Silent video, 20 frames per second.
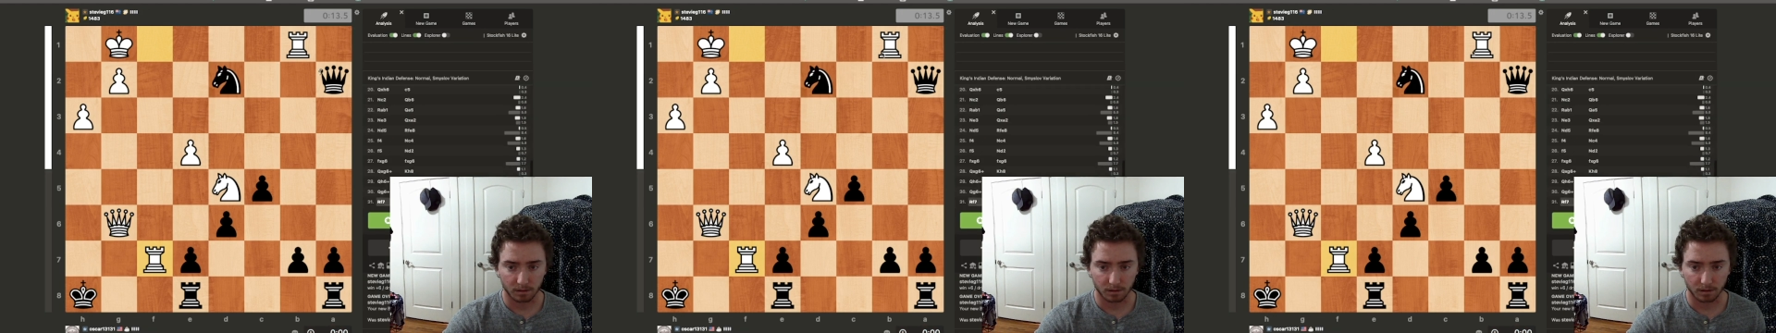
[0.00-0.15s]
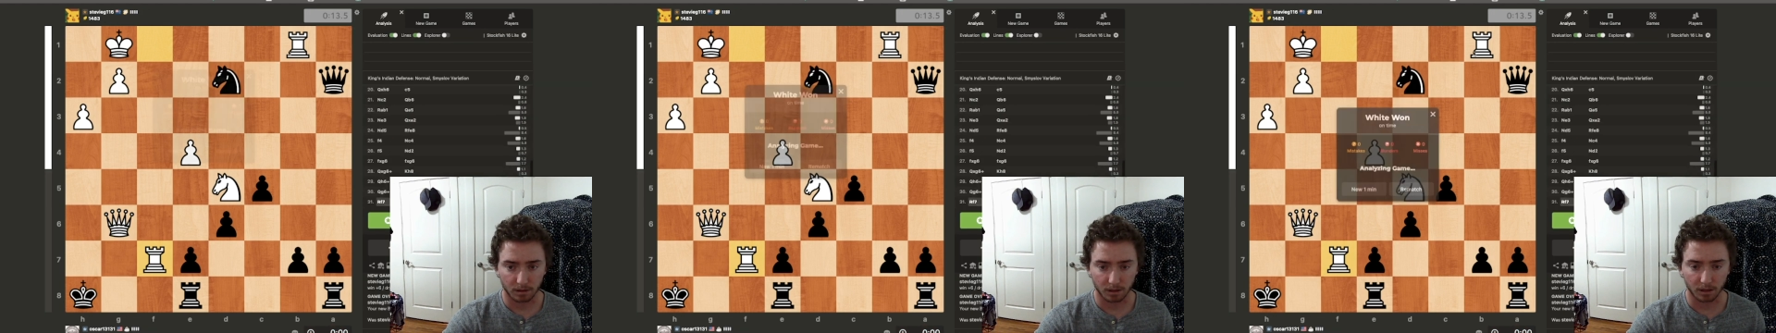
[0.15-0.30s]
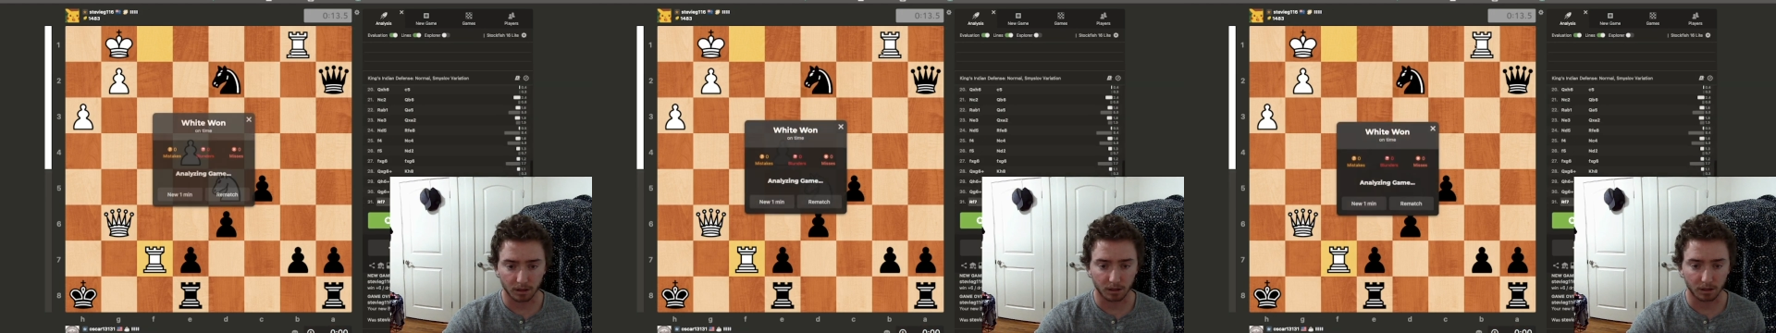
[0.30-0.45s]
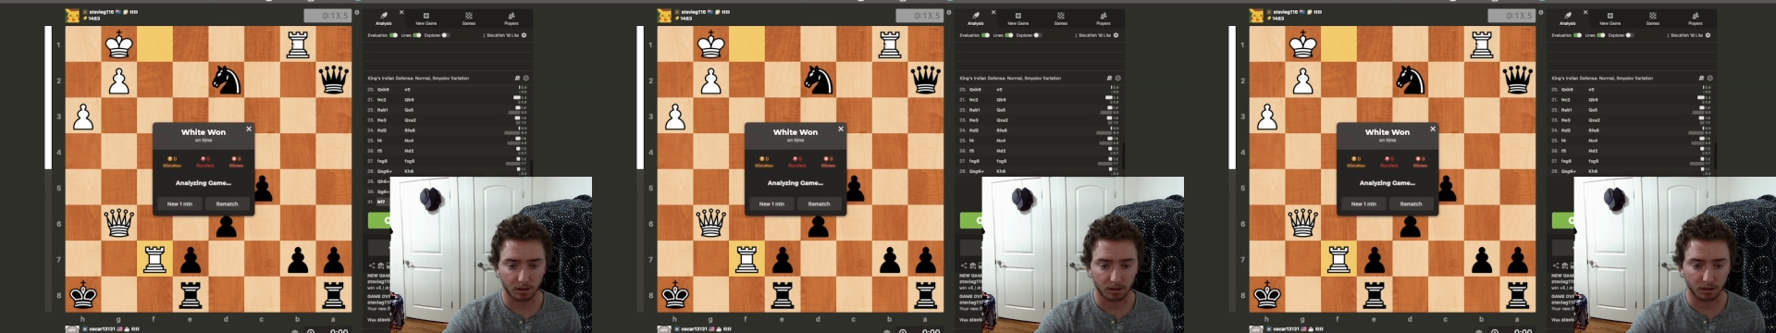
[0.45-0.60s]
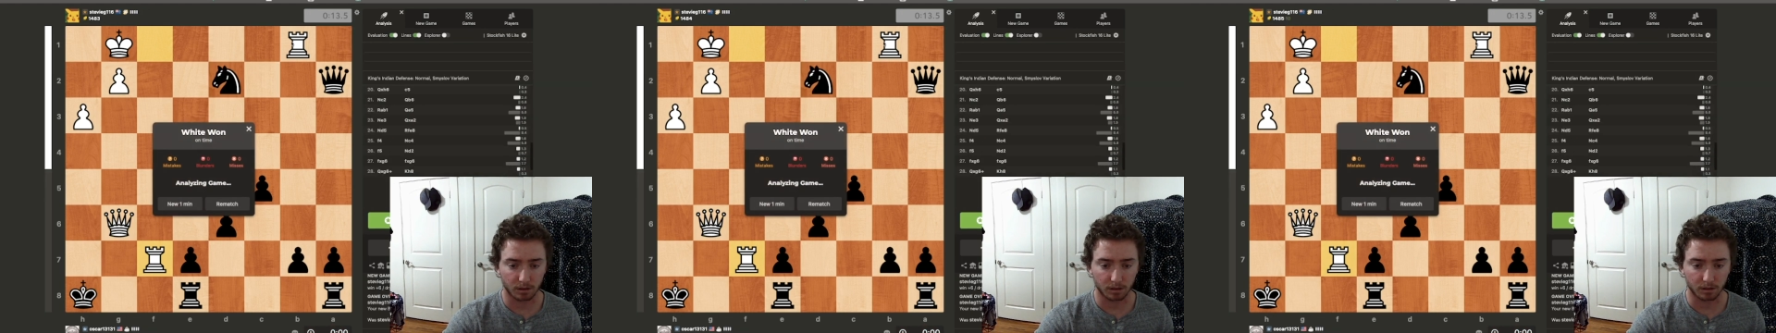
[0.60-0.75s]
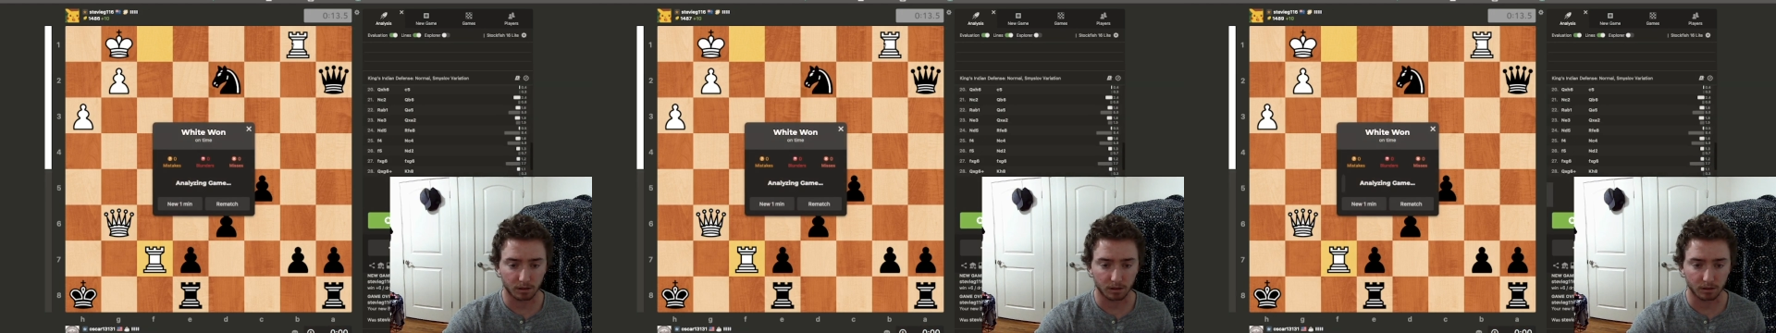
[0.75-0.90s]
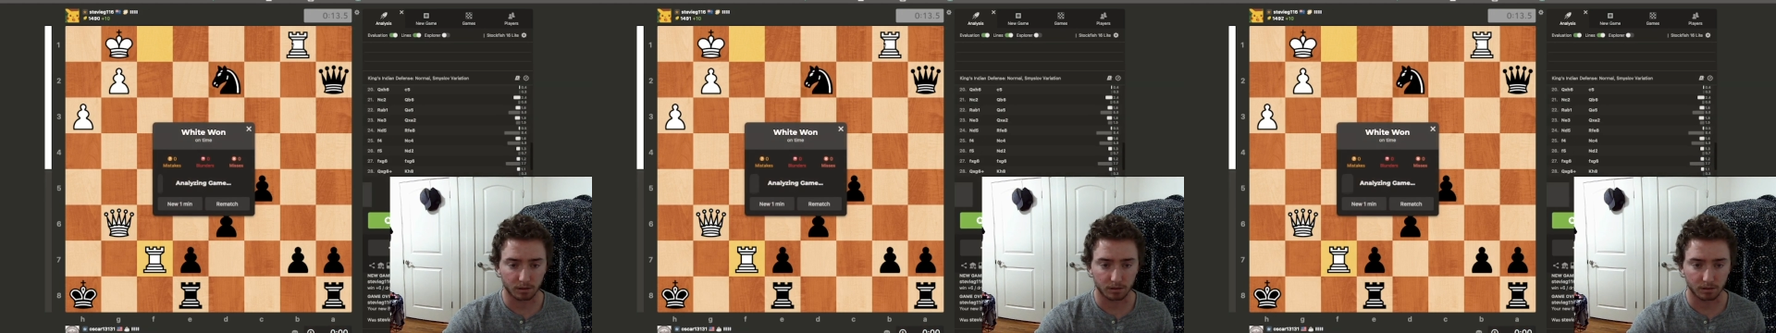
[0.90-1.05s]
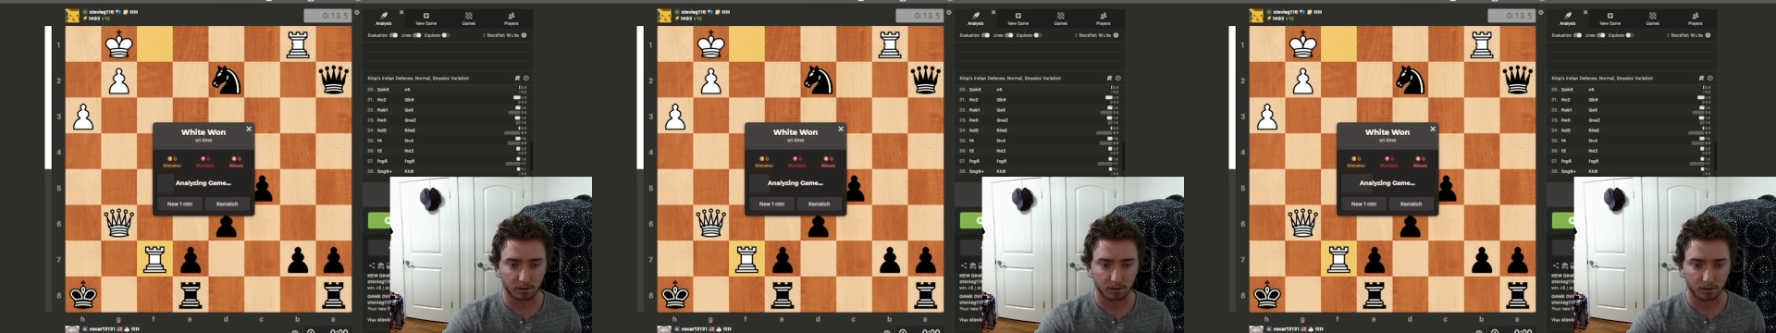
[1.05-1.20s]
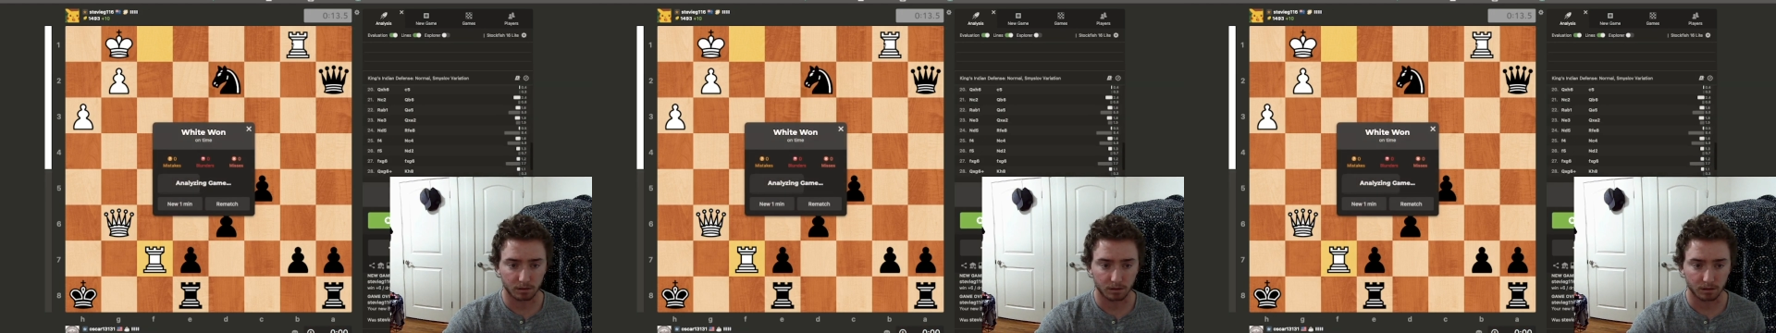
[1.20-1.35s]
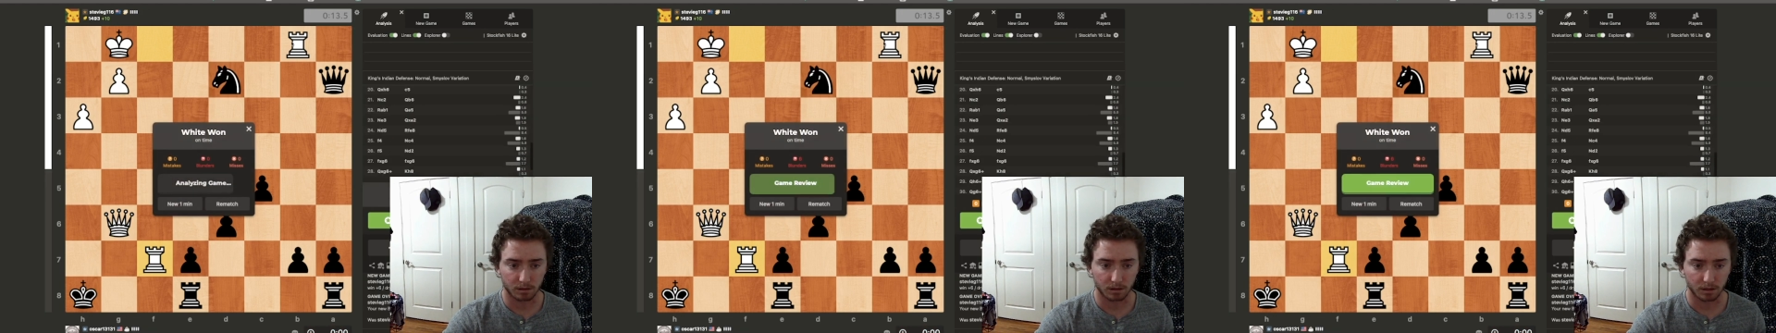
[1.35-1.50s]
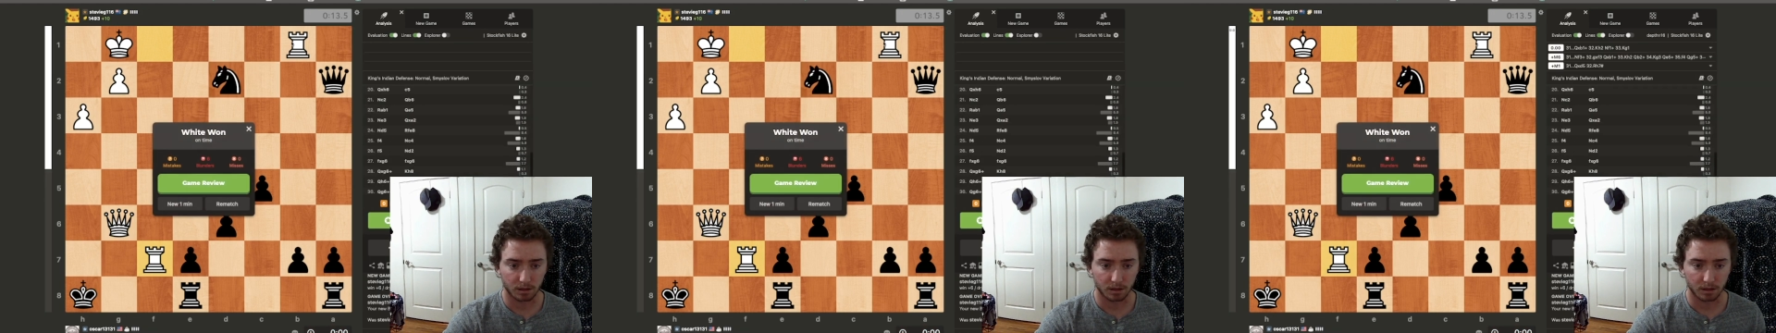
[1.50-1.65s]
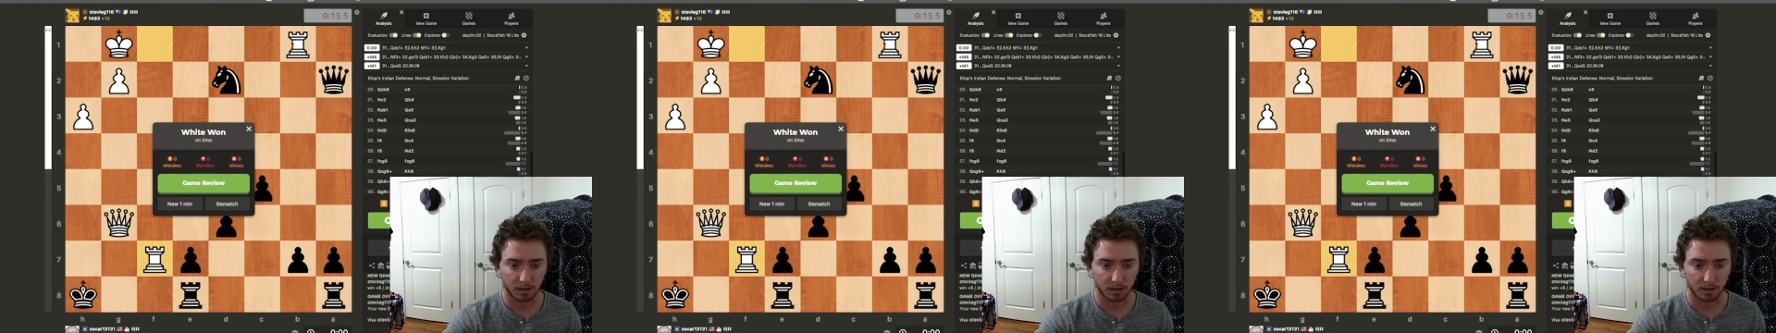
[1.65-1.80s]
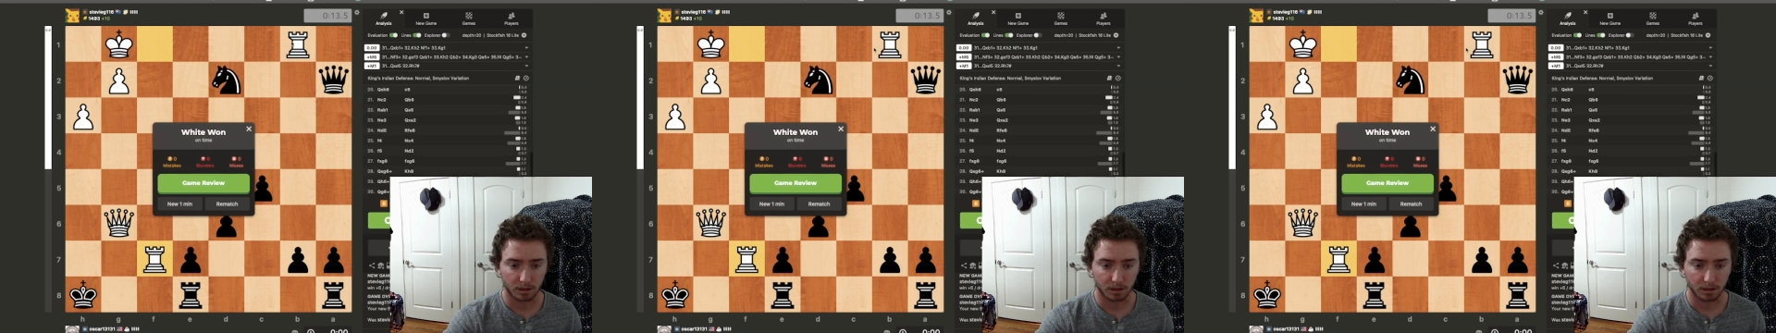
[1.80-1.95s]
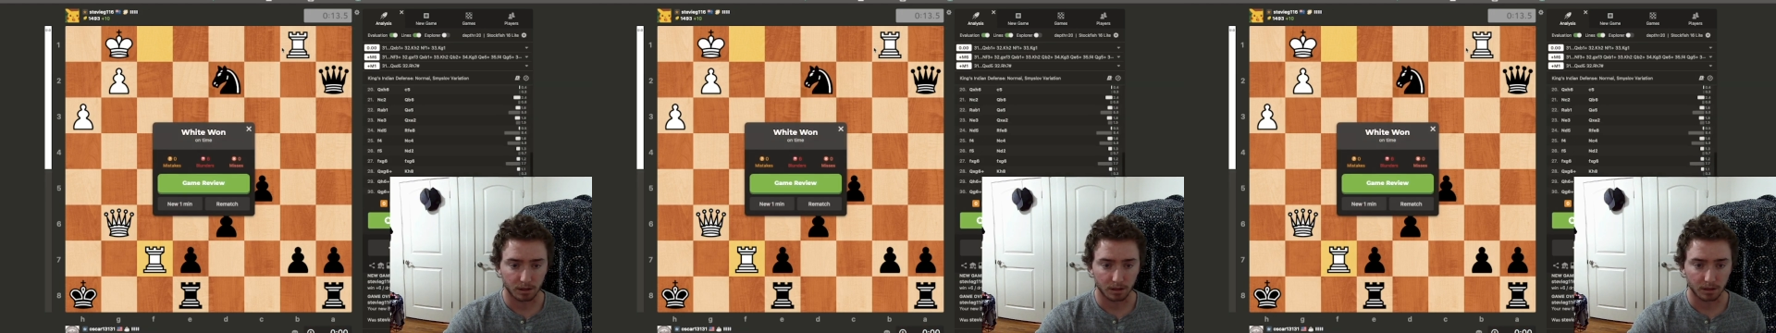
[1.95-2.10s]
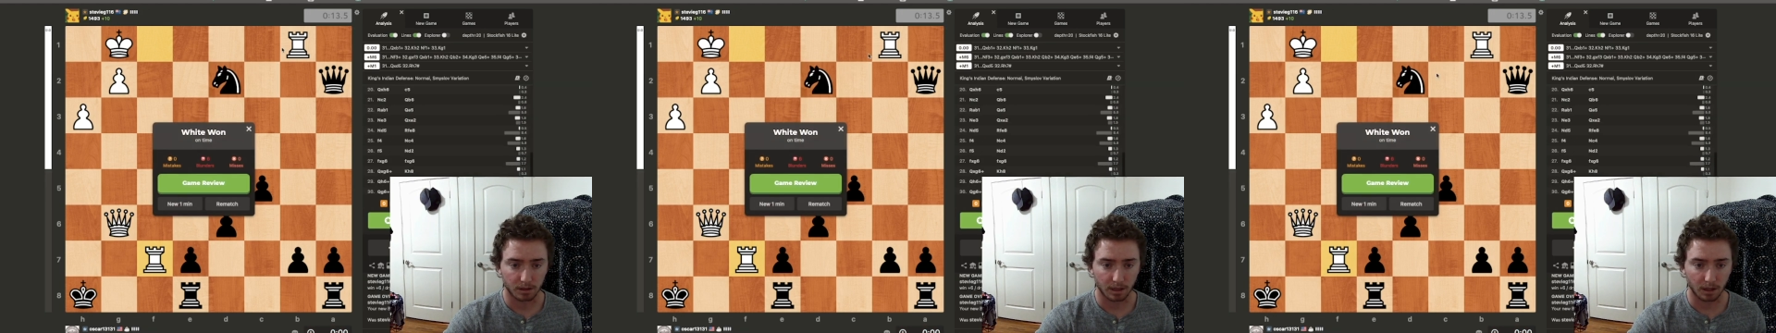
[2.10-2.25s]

Oh, I